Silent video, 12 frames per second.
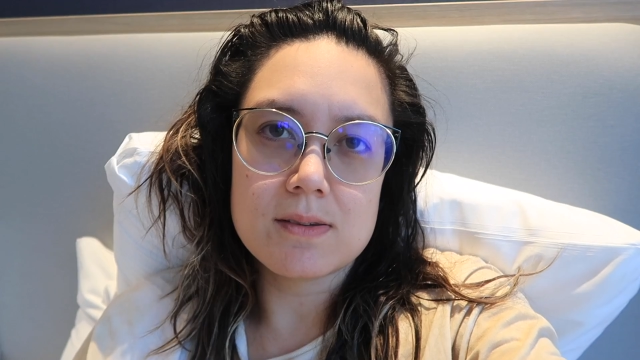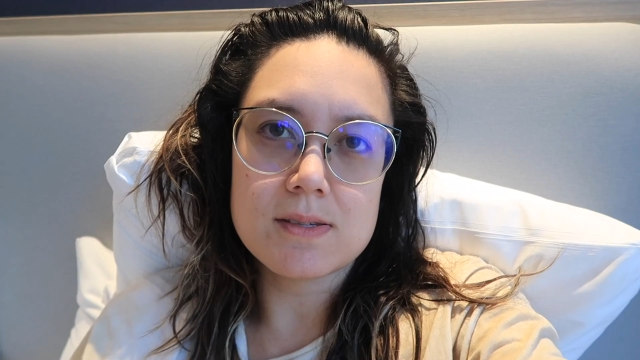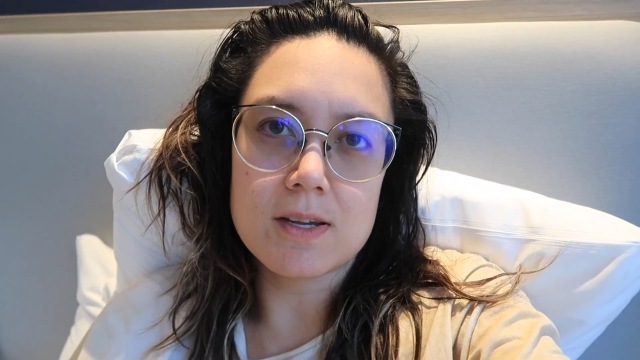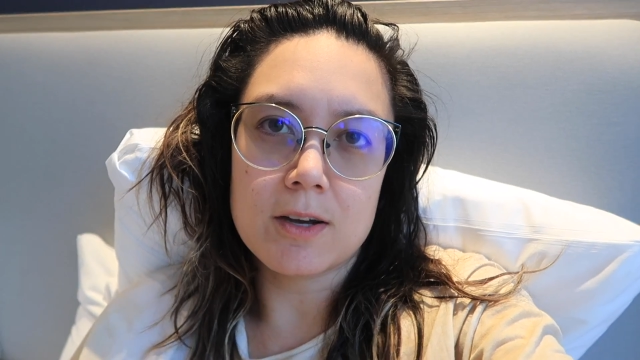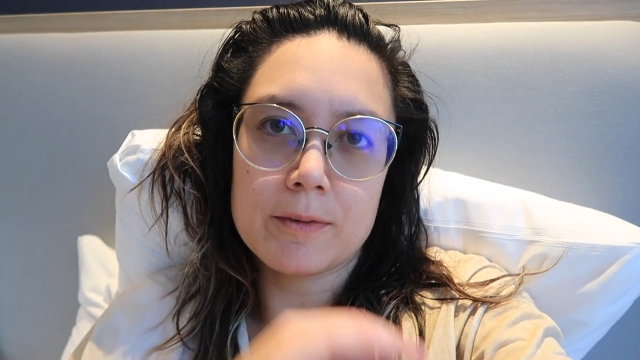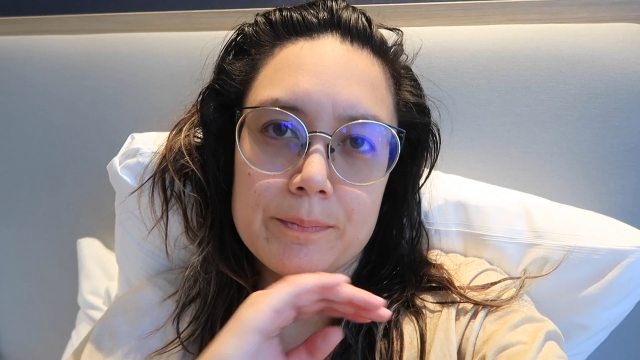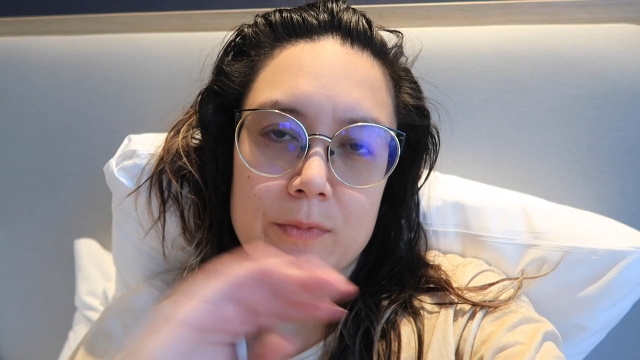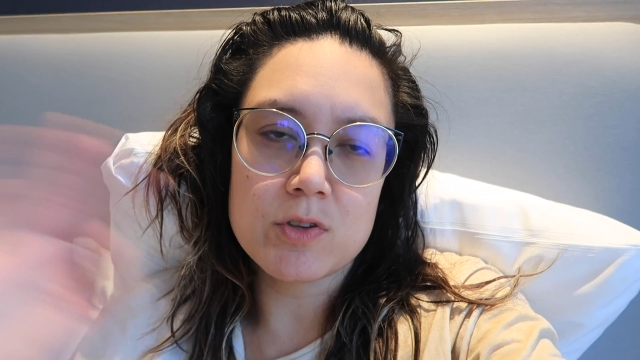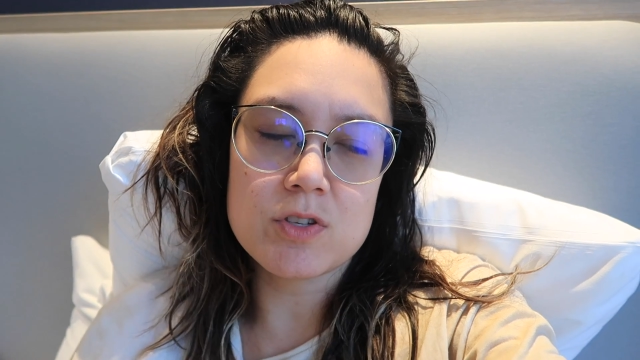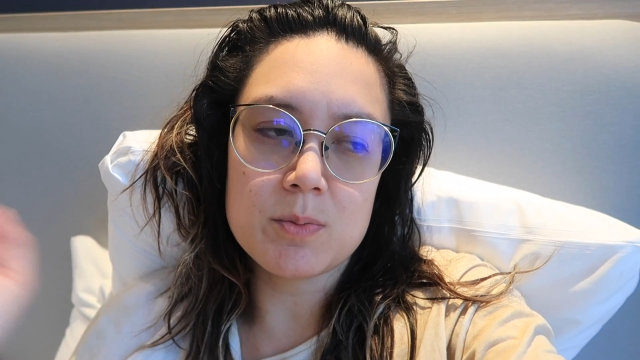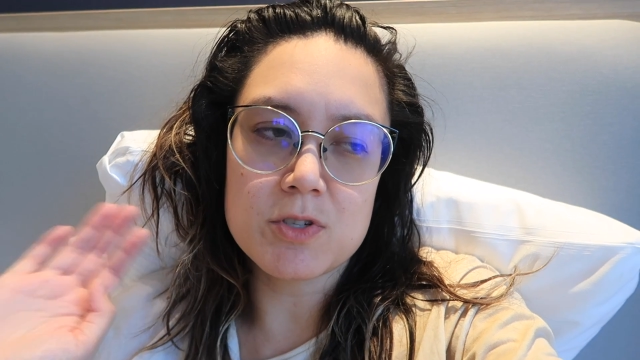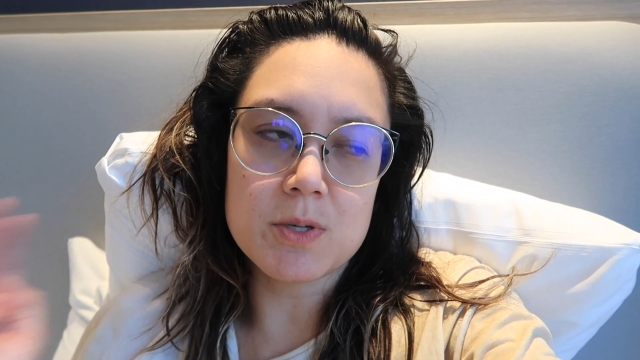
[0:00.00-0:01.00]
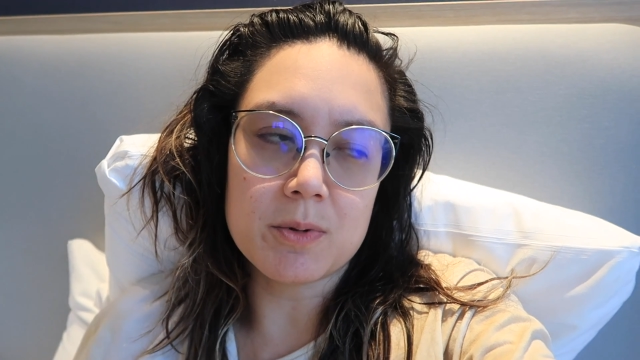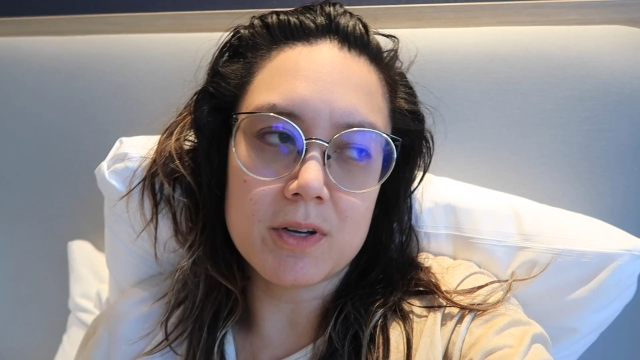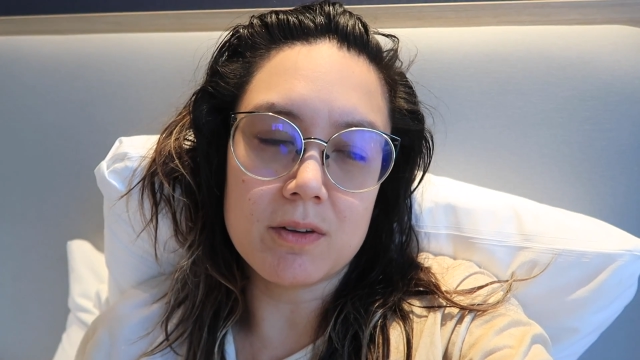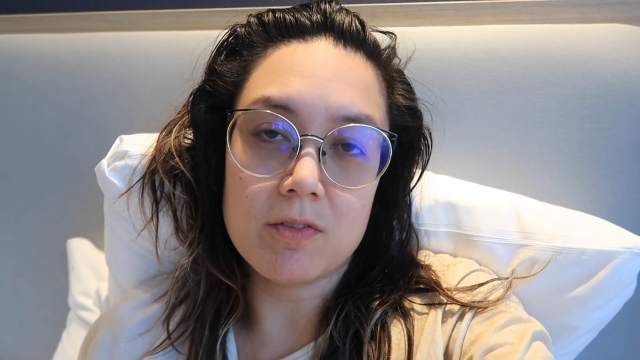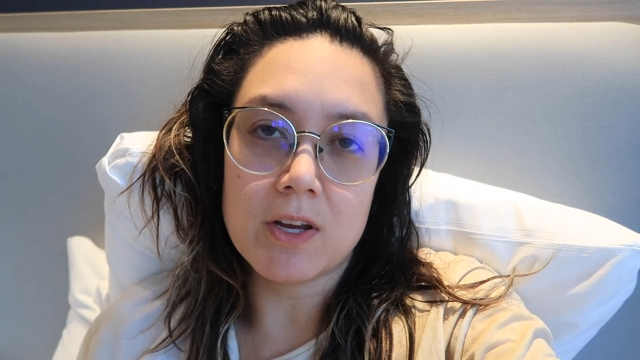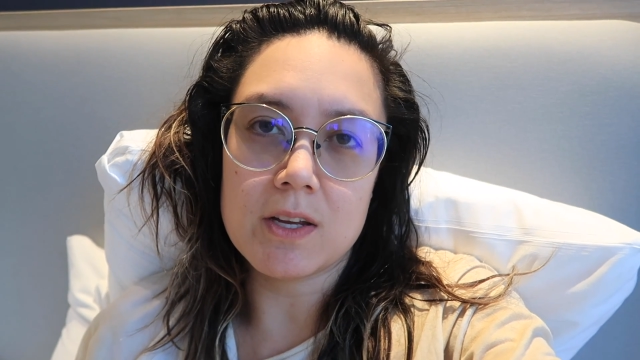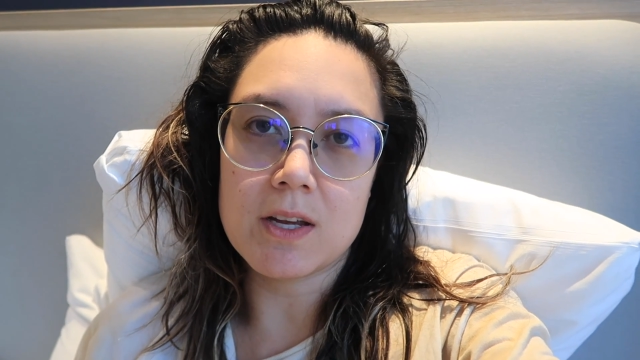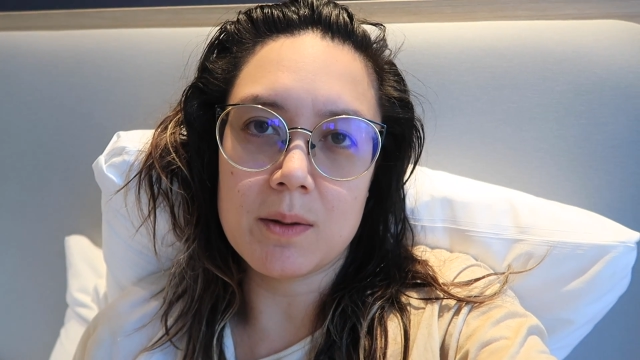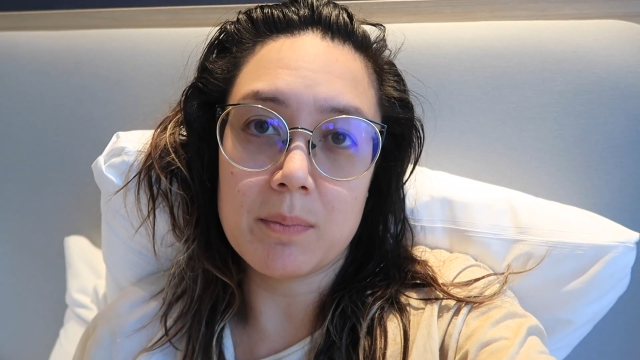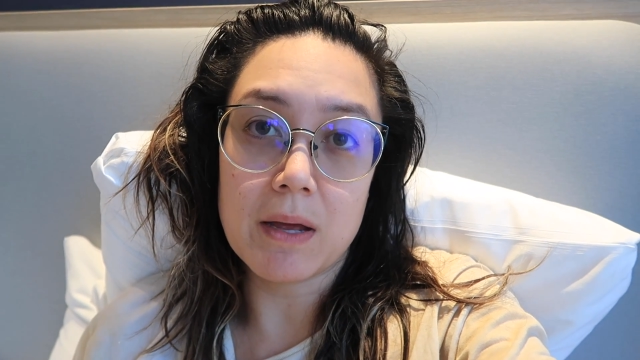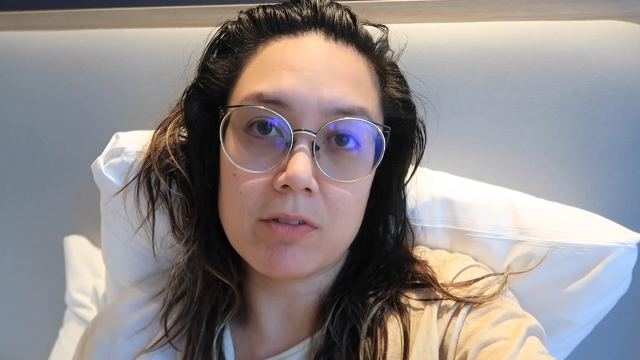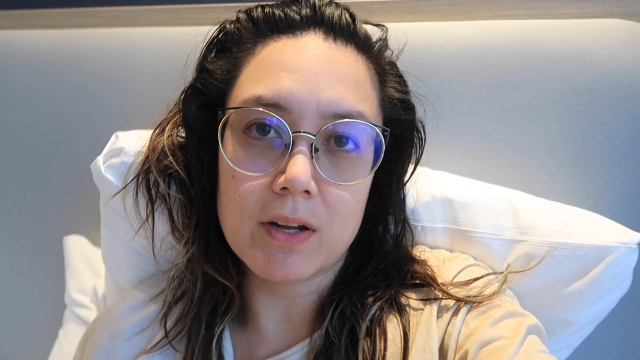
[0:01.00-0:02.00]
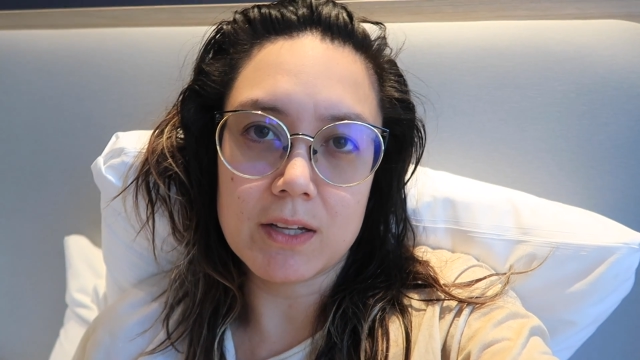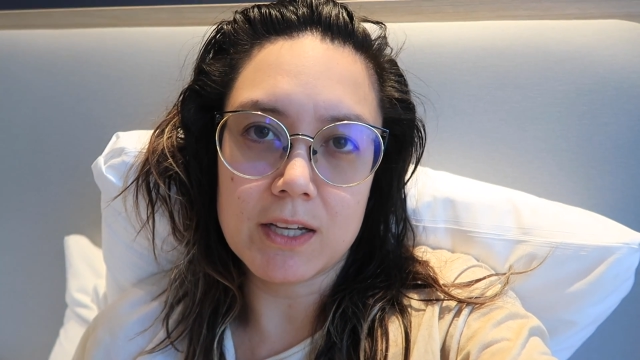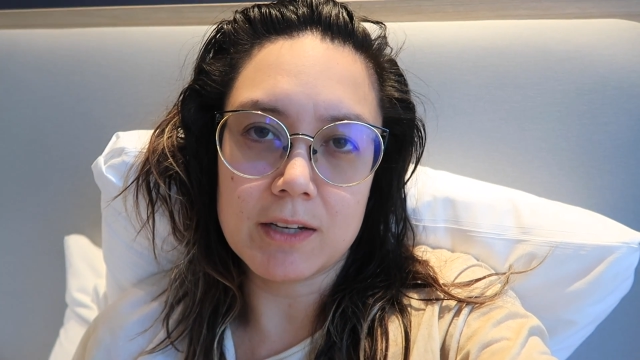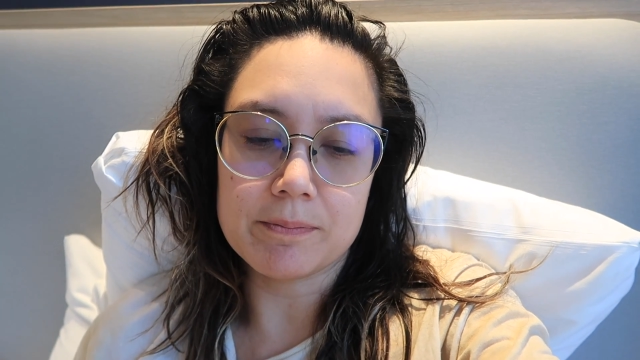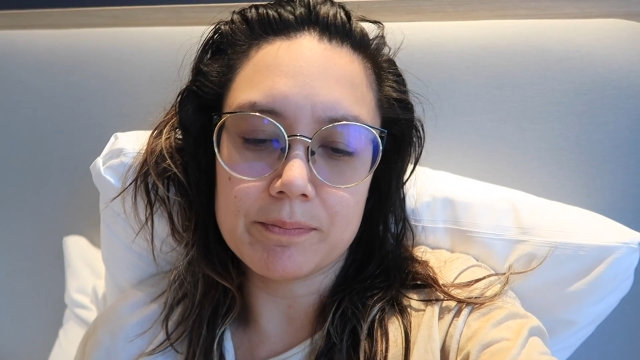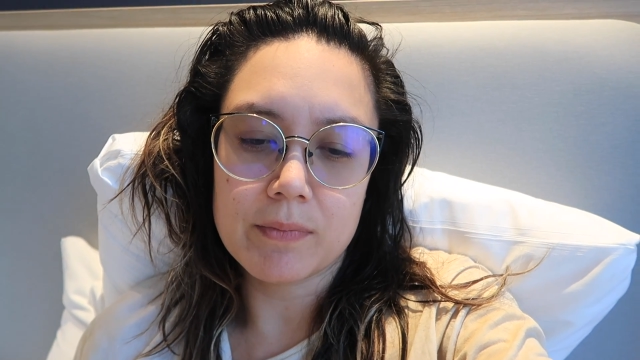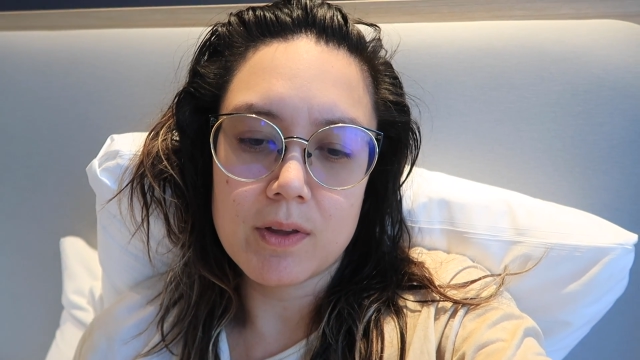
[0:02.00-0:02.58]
So super, super convenient, pet friendly.